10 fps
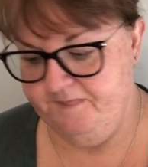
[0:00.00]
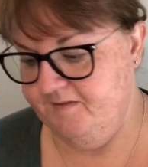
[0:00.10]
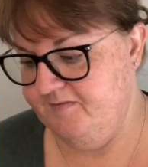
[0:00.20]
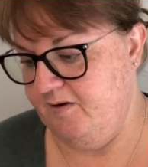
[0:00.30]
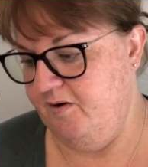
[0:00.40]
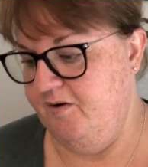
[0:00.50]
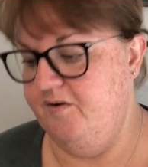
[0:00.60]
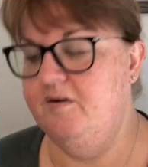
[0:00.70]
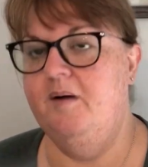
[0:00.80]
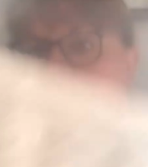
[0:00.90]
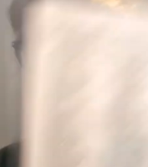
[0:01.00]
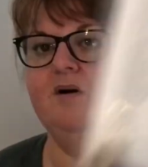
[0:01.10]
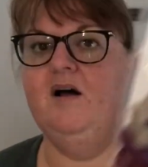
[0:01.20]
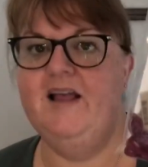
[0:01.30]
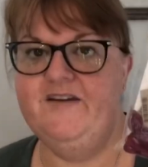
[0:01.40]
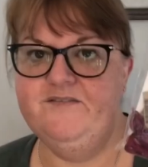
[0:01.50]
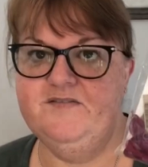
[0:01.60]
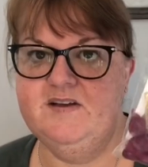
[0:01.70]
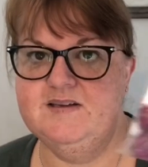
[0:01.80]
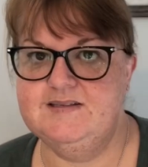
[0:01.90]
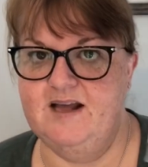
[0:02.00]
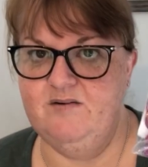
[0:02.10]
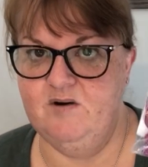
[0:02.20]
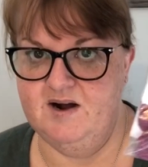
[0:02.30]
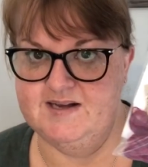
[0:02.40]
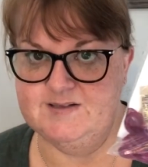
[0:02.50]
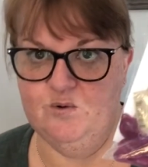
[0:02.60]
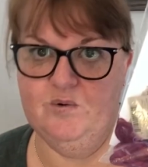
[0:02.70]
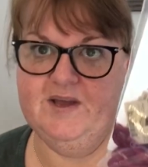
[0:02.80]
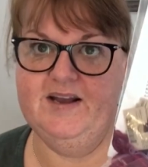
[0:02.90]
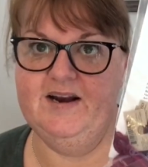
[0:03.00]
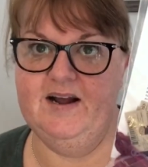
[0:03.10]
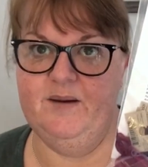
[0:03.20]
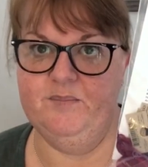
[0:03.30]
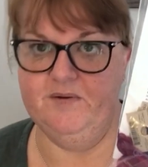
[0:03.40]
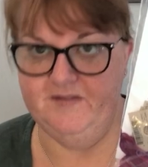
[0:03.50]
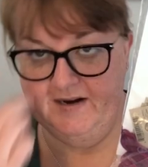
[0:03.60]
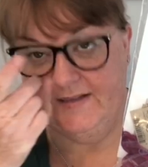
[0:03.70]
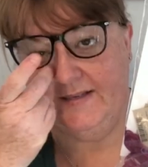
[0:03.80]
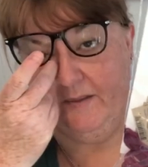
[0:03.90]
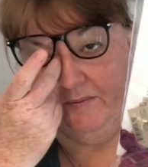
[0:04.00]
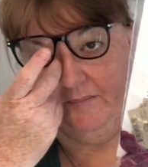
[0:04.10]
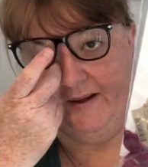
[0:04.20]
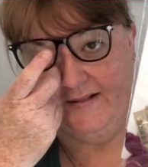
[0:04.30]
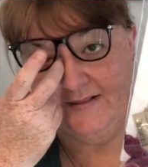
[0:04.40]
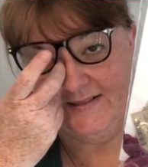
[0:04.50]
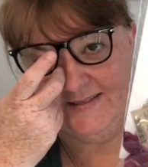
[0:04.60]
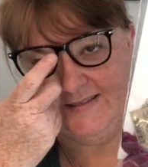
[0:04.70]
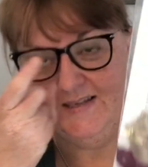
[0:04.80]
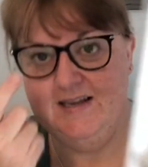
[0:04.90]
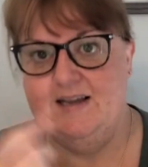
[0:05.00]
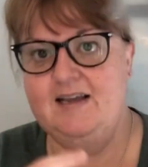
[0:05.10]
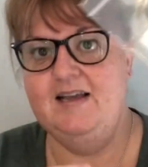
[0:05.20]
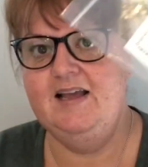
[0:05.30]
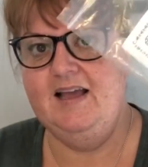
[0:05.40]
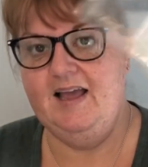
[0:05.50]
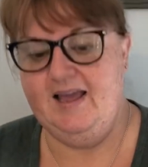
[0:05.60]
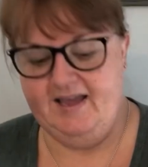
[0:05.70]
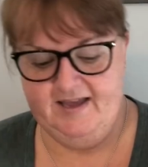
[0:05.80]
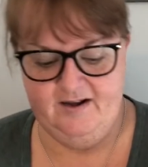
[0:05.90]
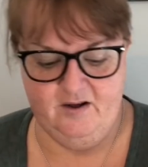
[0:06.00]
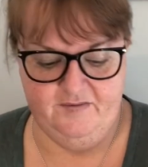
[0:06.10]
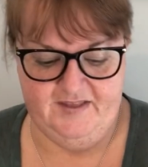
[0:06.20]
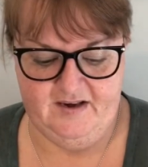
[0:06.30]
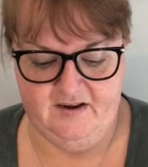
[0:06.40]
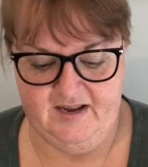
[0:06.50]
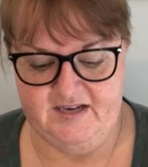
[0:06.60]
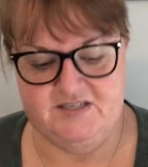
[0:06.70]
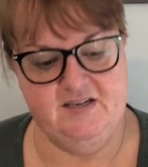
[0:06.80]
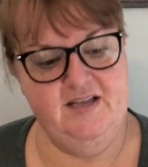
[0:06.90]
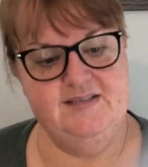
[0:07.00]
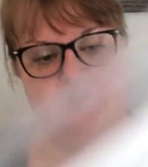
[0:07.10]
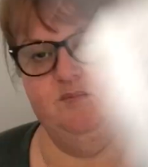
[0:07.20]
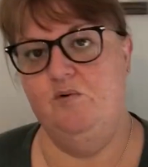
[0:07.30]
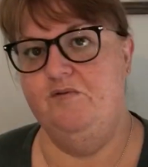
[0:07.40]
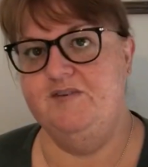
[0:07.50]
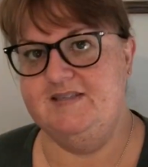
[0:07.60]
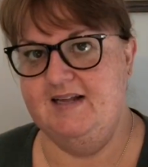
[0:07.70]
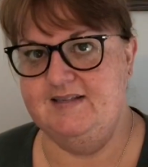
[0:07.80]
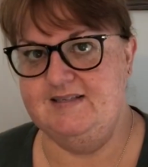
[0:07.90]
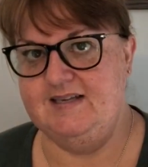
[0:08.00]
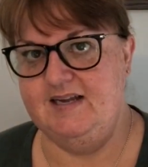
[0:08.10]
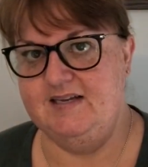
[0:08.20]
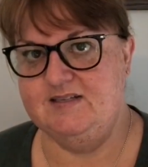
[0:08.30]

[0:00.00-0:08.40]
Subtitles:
So I'll have sunrise all kitted up in the next couple of months, and I'll then need to get some more for sunset.